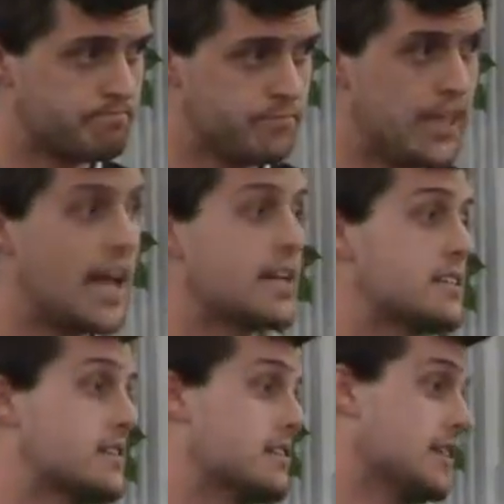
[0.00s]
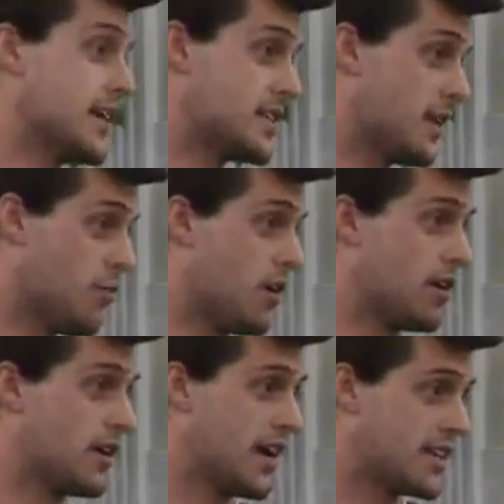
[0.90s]
Yes, they
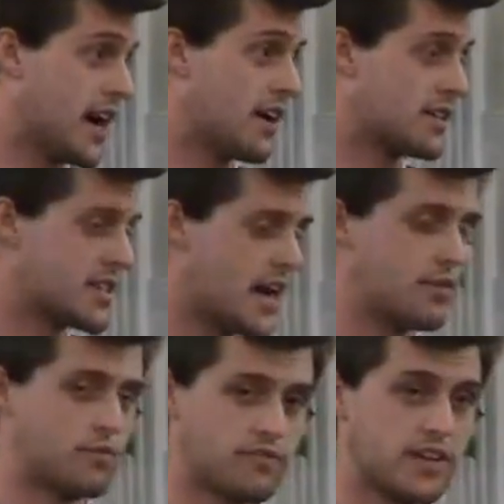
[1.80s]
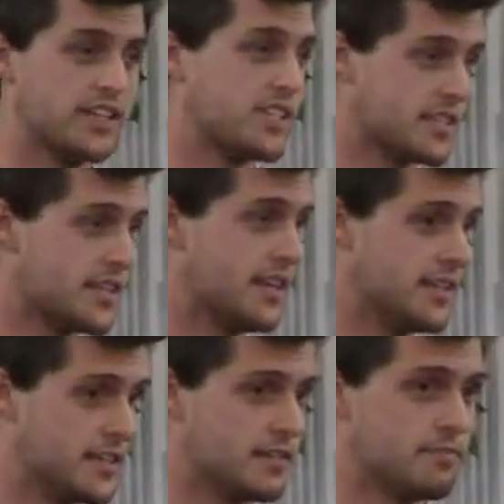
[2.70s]
were. Yeah, Tyre and Sidon were Phoenician cities.